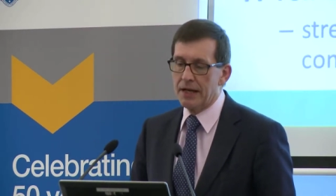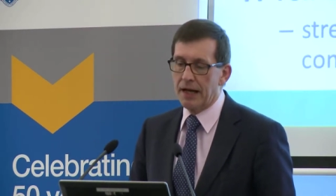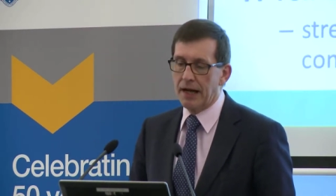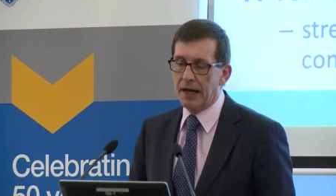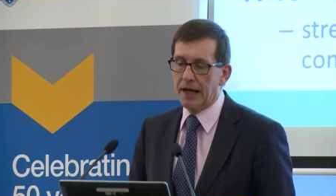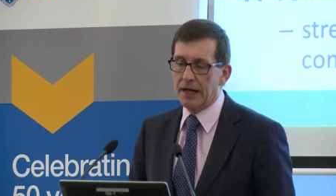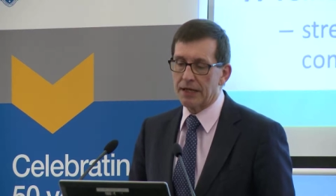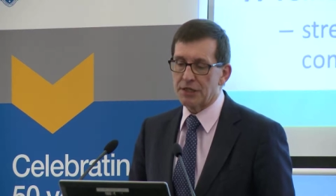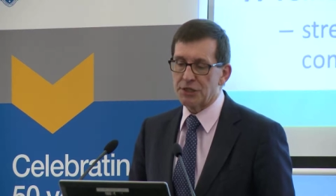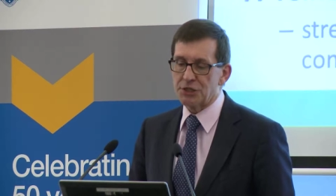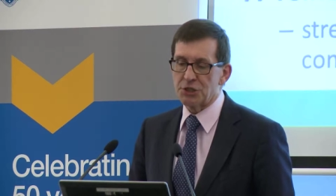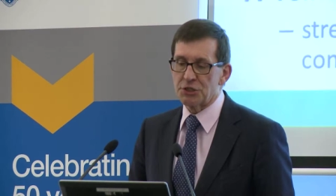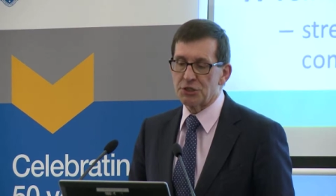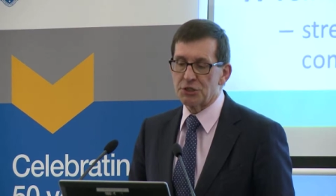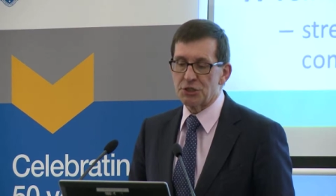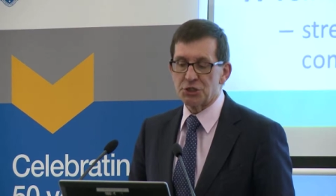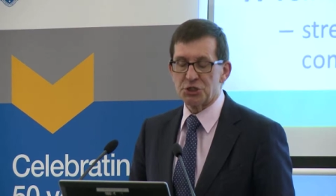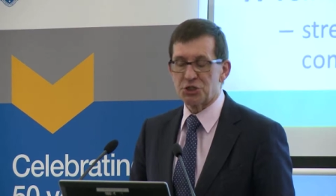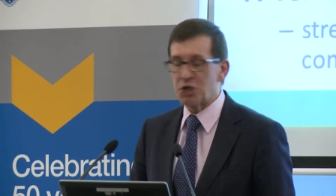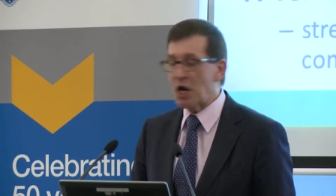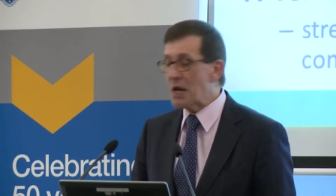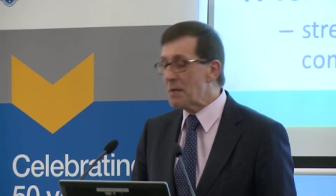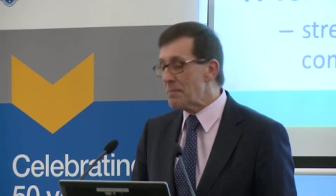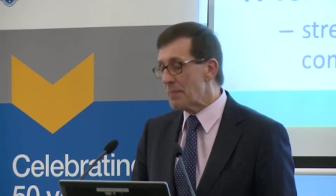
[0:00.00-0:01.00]
are
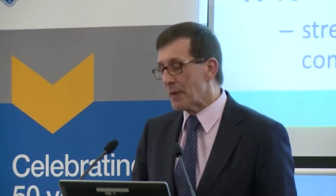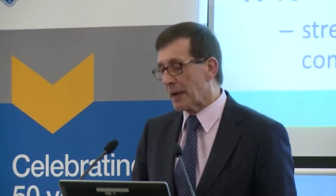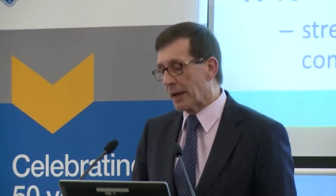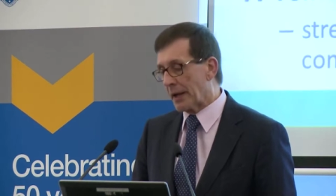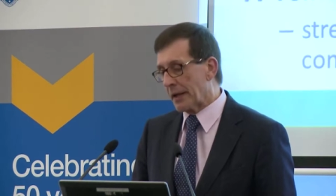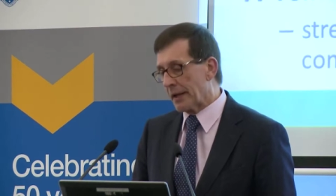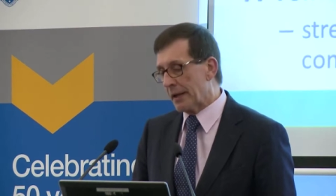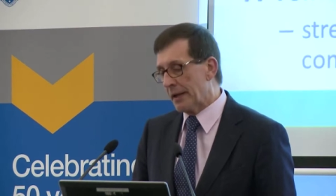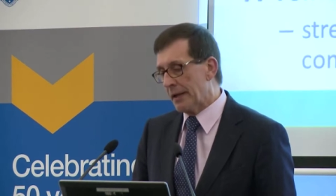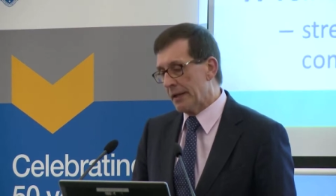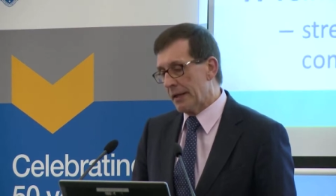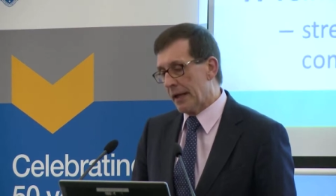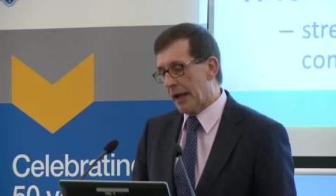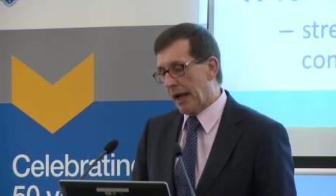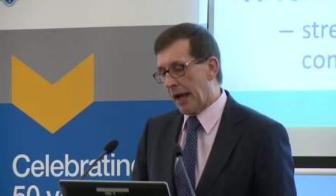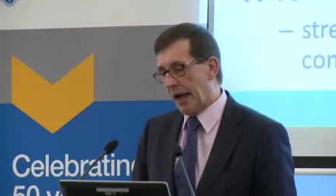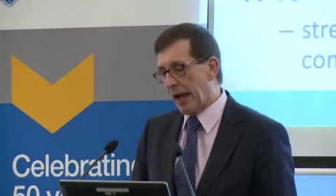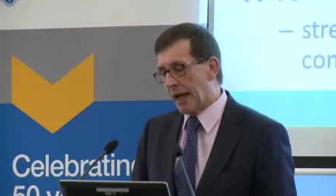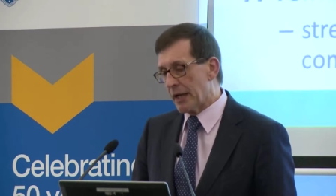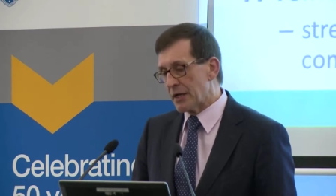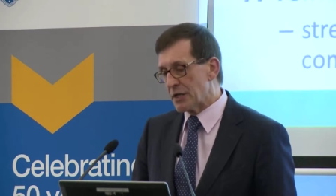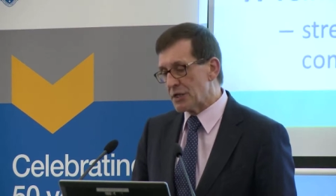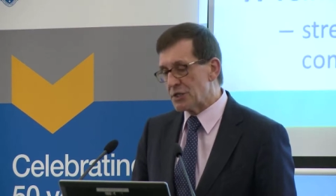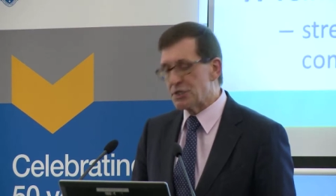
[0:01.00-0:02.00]
shaping
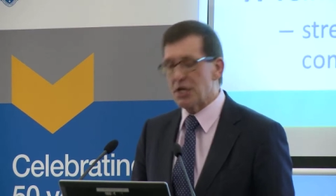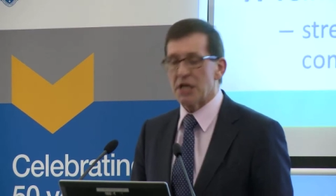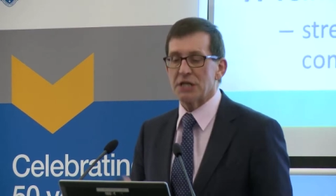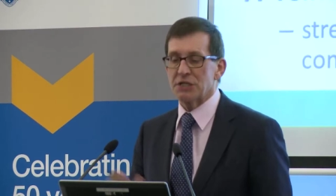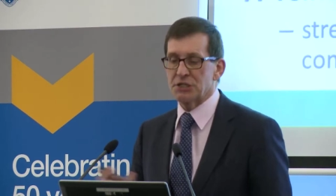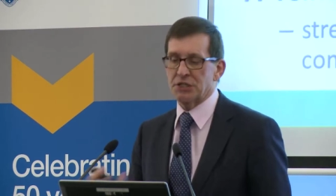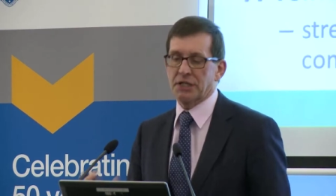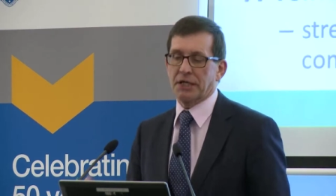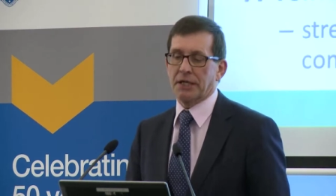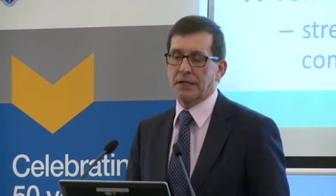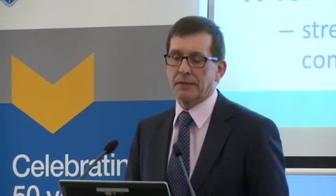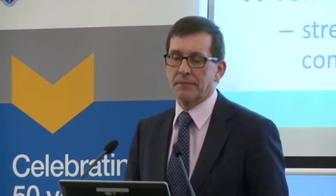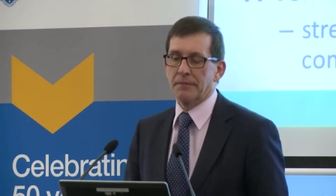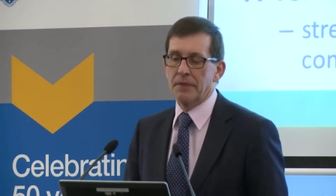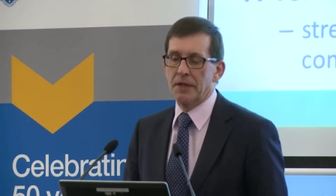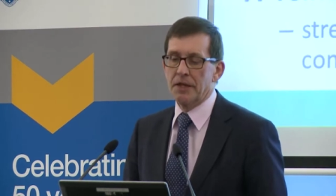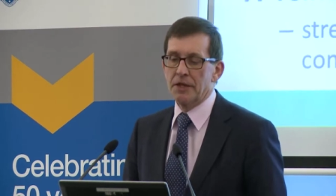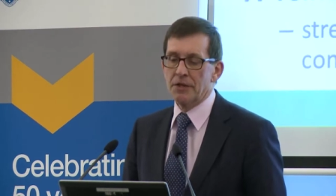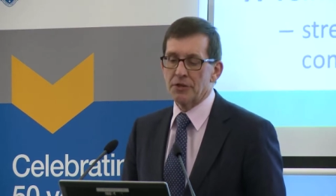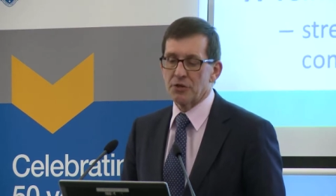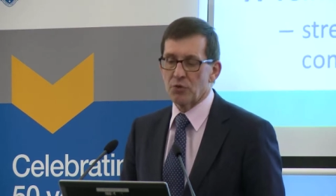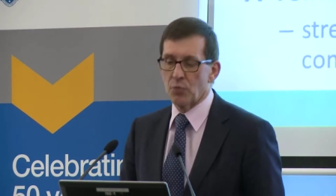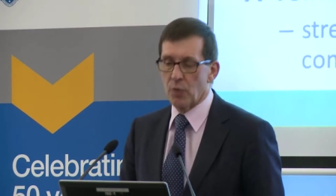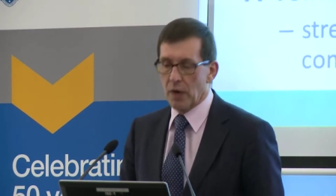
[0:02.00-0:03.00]
and testing
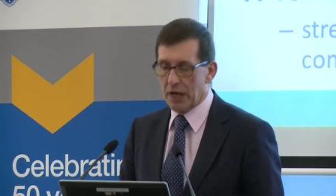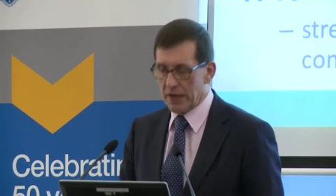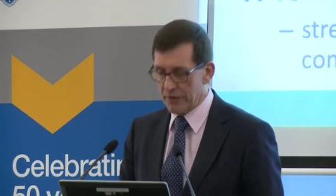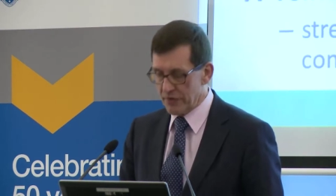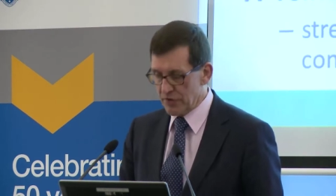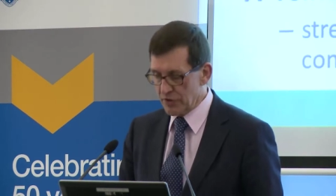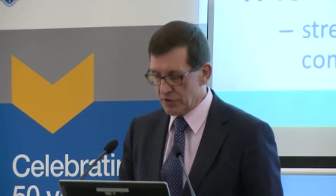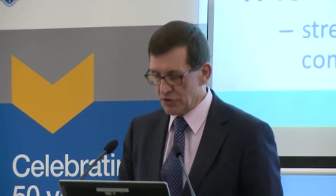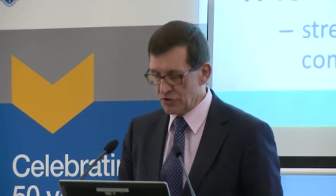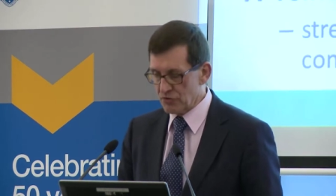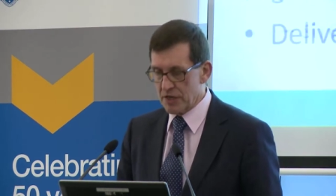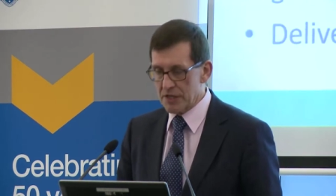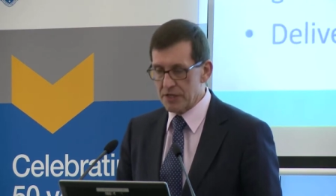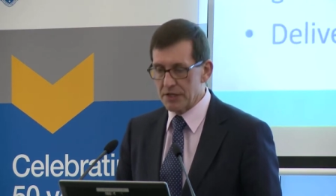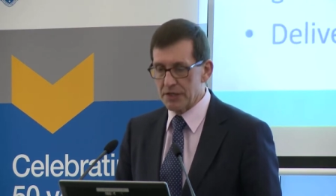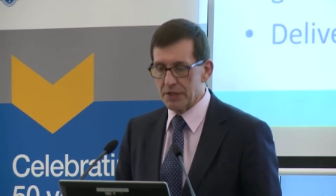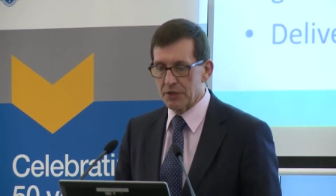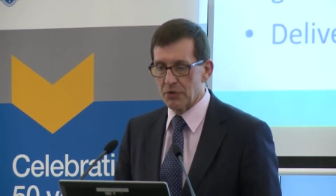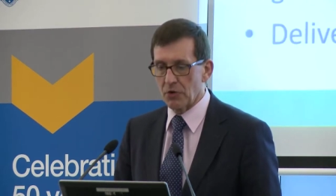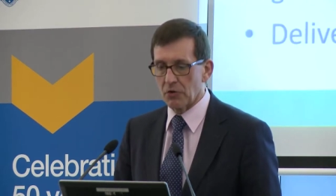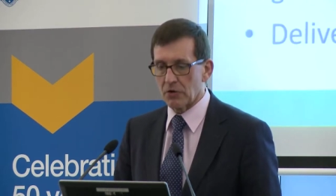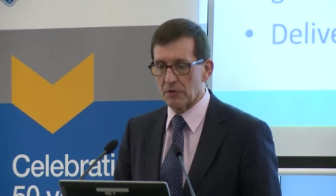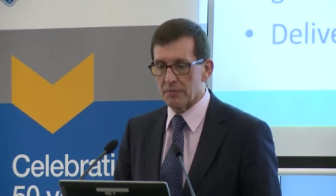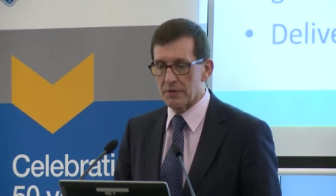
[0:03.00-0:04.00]
the way the Australian
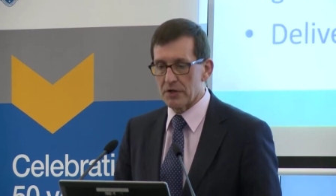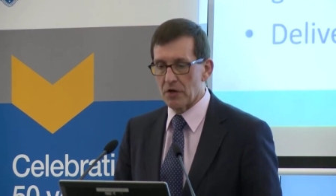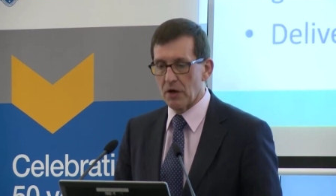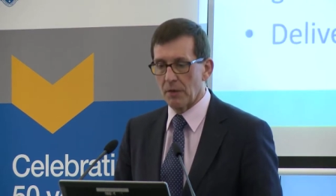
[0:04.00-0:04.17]
economy